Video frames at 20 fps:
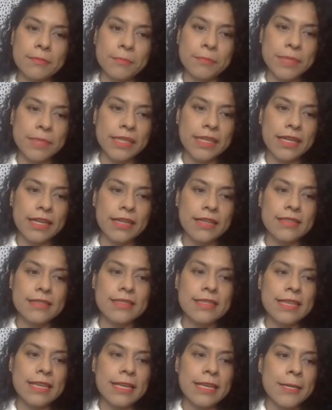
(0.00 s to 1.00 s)

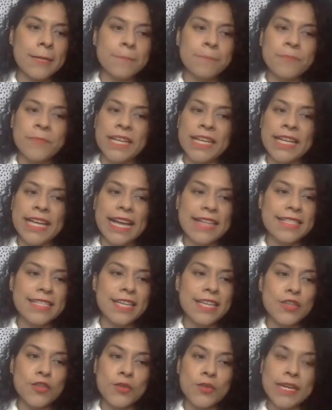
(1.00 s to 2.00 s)
Because like I
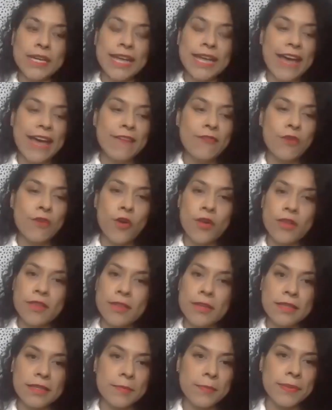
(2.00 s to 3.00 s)
said, you can have all
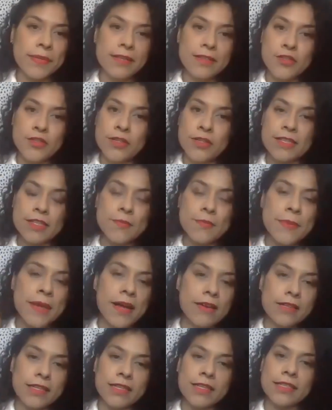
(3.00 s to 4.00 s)
the pillars, you can
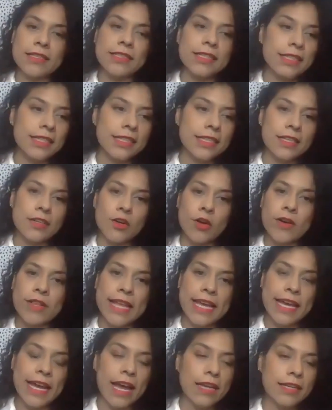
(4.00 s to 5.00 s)
smell good, look good, all
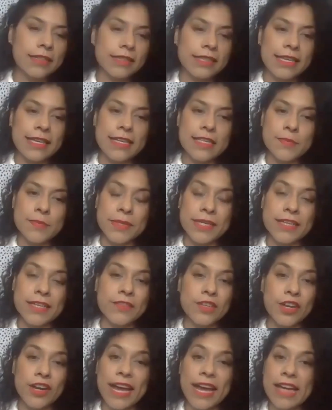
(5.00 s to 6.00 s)
that kind of things, but
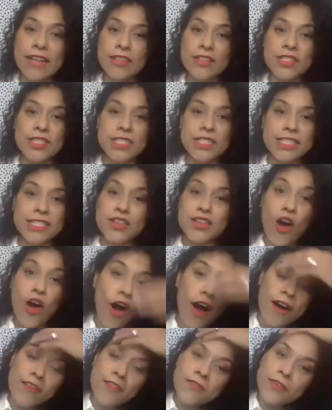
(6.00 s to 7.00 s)
if your energy is
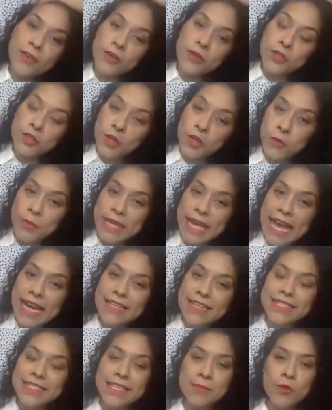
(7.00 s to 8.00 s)
off, we had
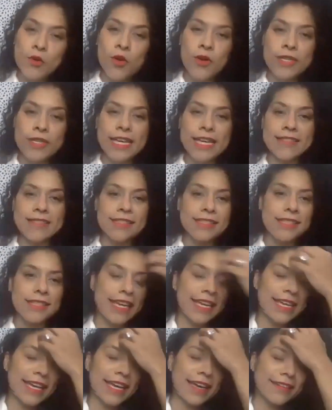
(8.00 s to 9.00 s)
a team call
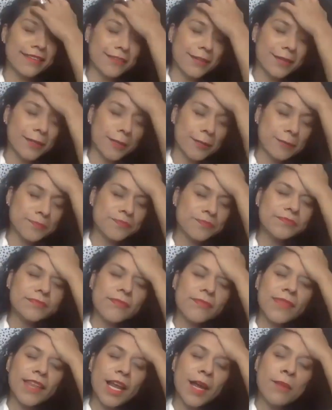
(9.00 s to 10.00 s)
yesterday, and
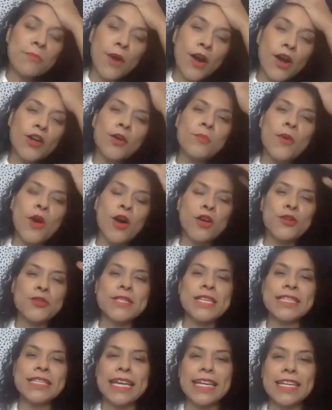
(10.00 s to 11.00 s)
Marco
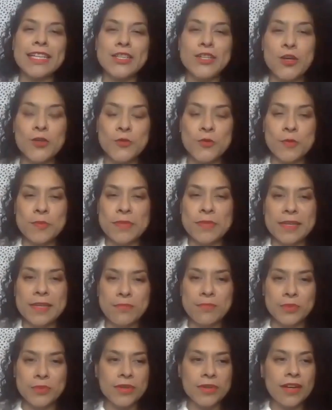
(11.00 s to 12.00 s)
said that he knows when
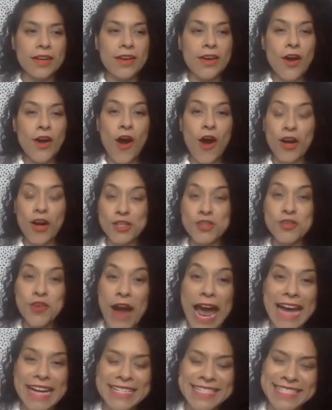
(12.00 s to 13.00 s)
people are
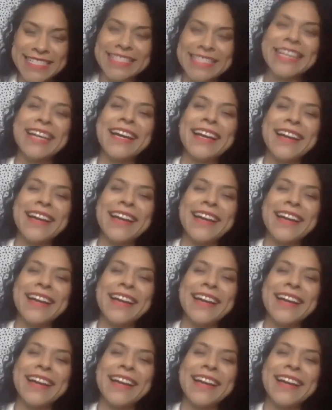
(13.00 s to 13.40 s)
trash.